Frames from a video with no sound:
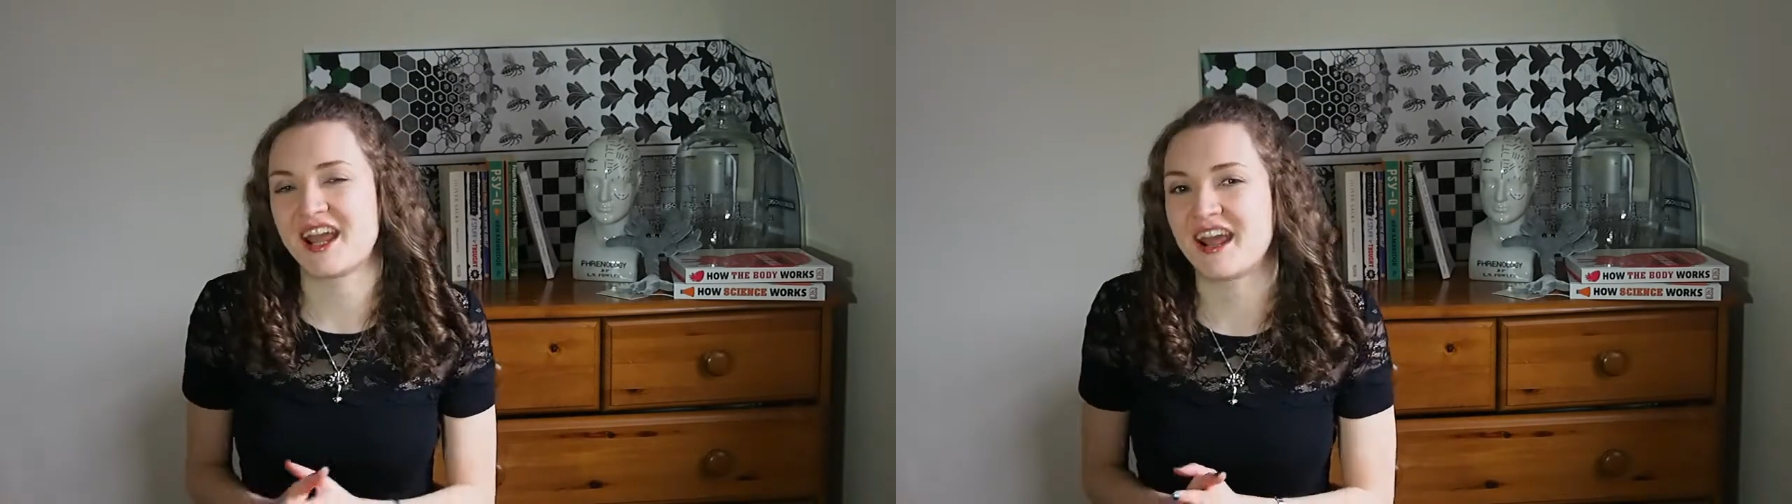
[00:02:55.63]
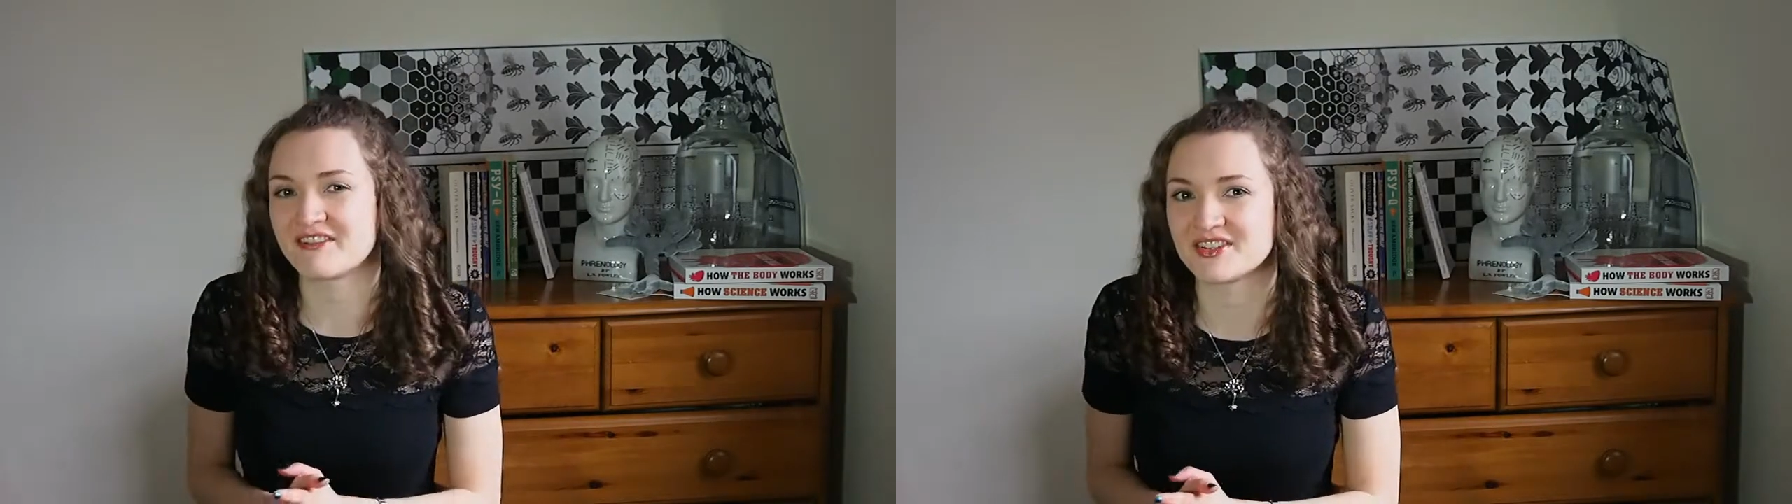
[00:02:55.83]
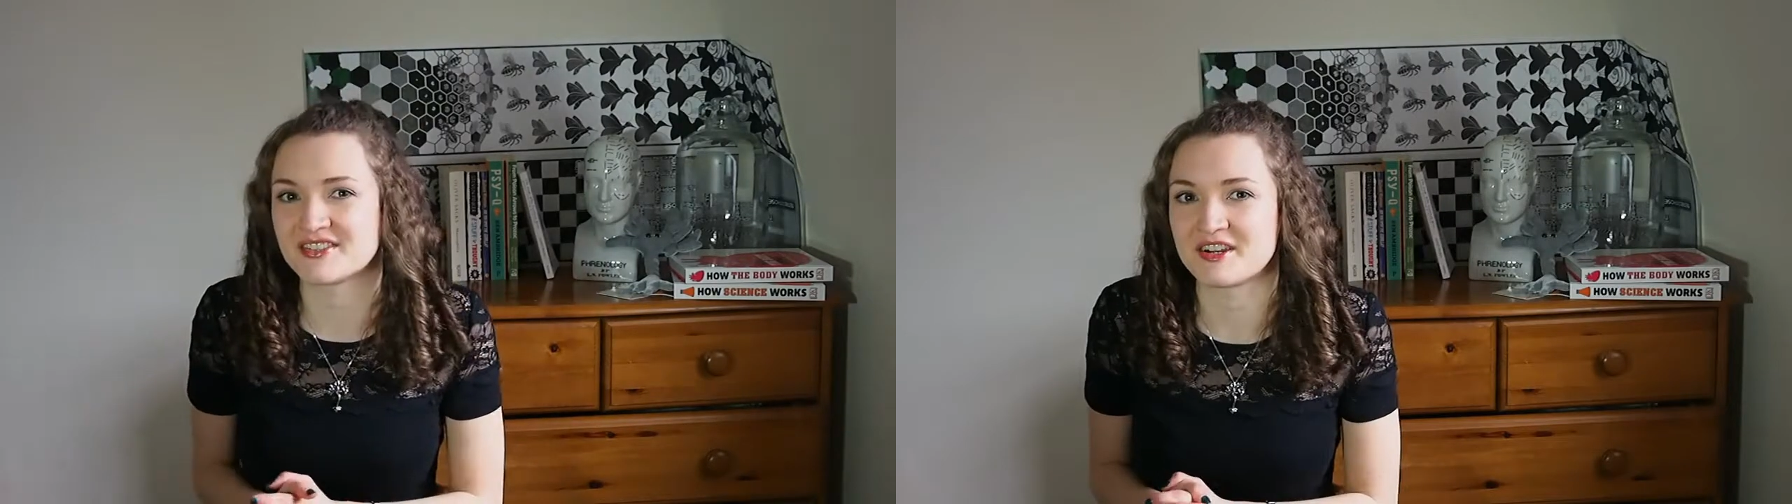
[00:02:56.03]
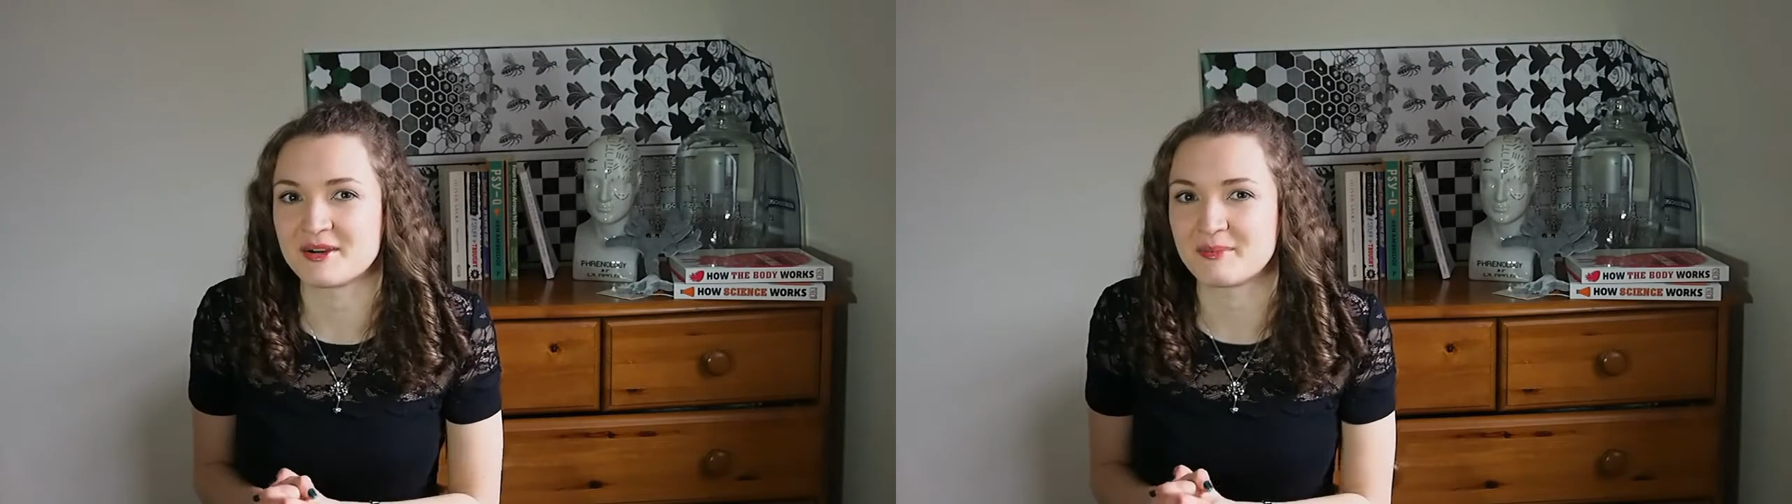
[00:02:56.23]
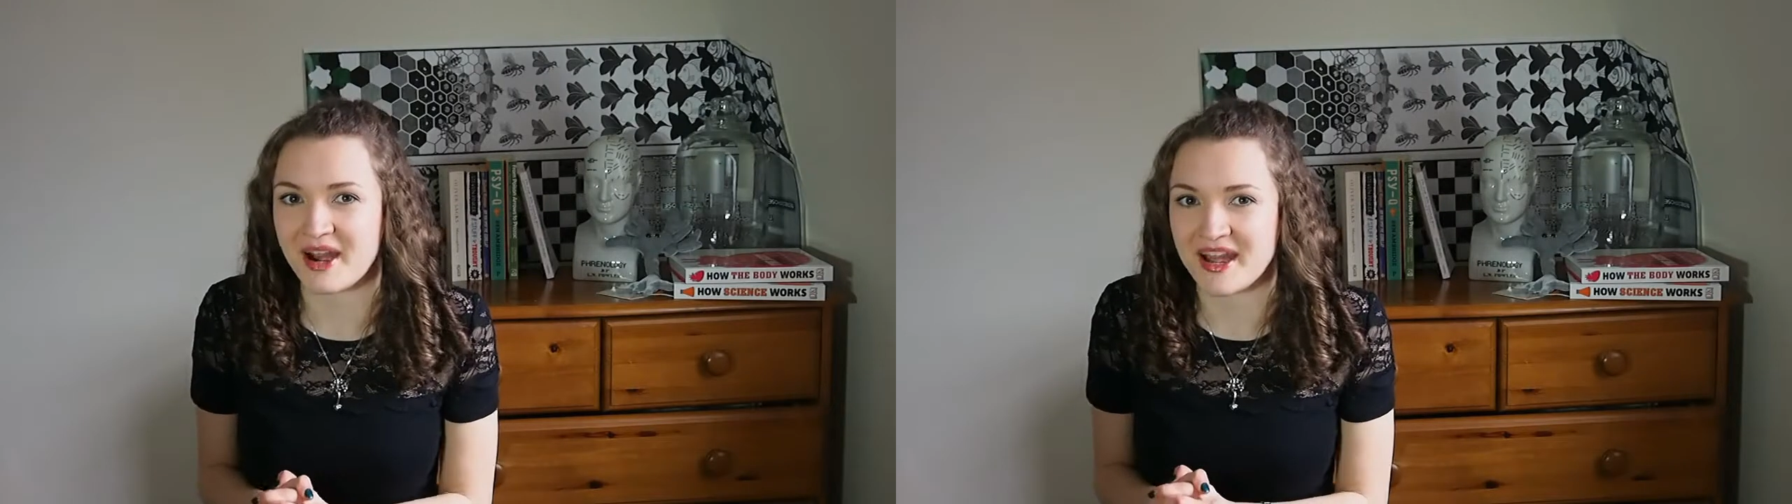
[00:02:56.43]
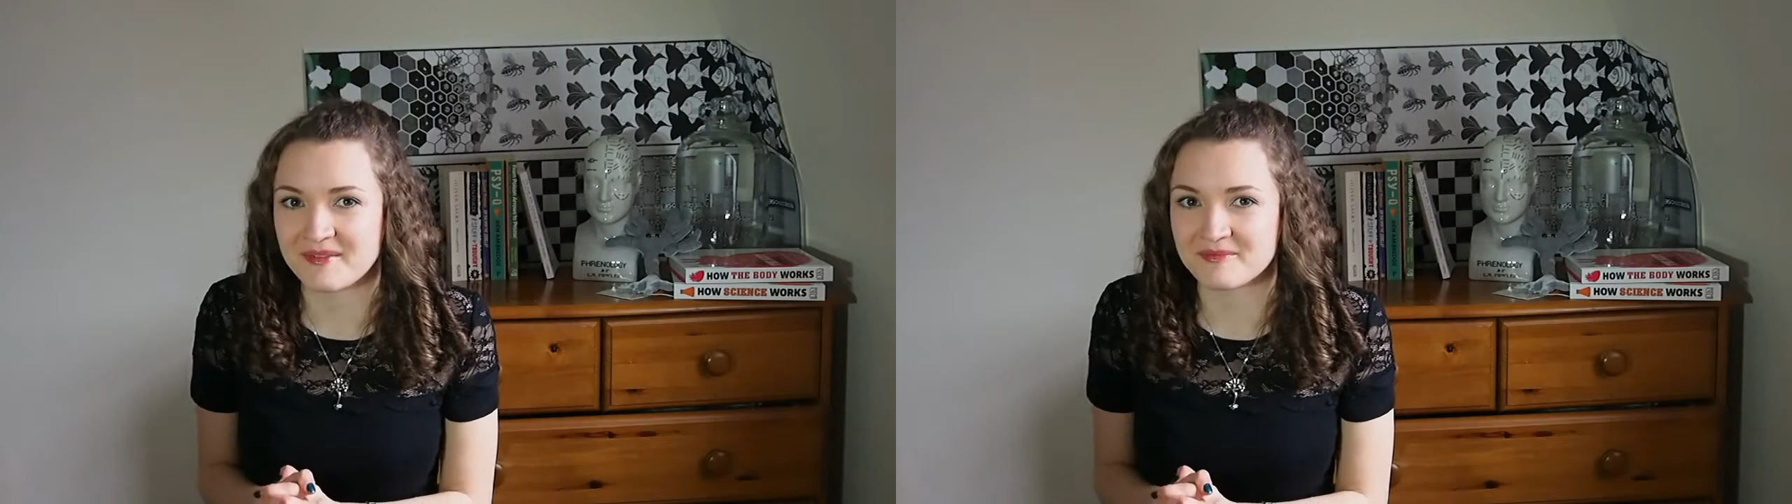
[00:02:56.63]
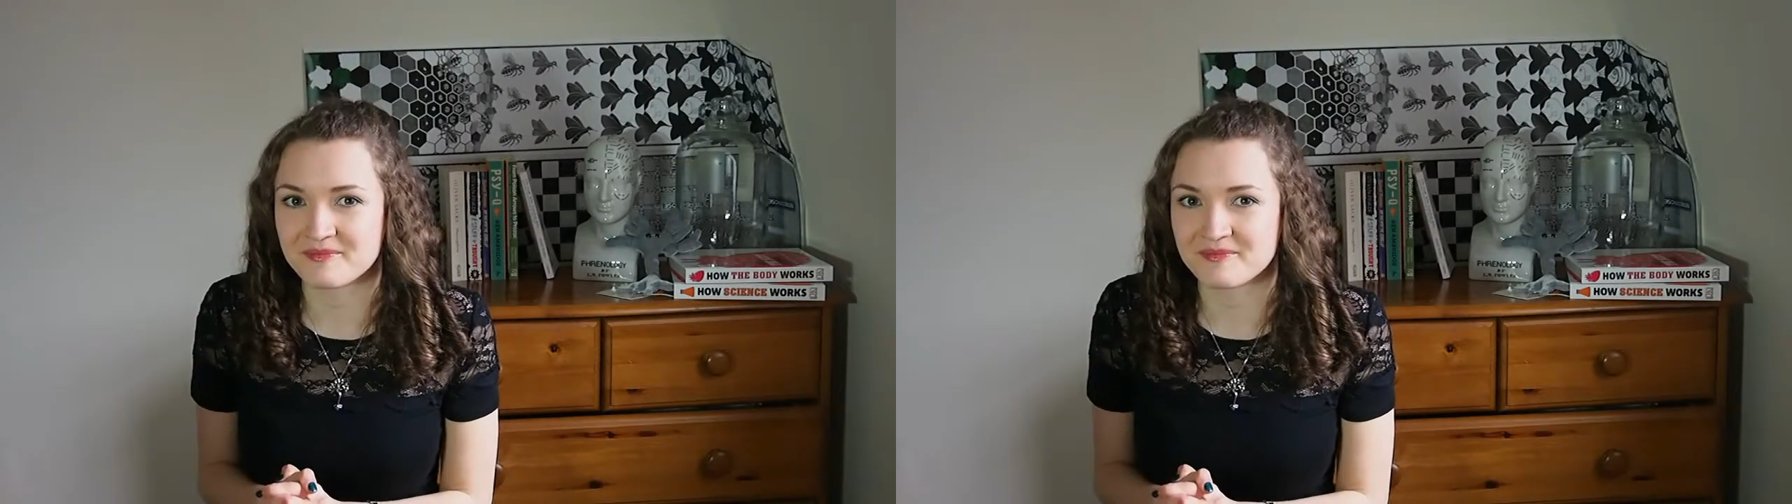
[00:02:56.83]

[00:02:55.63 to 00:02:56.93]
errors in our brain.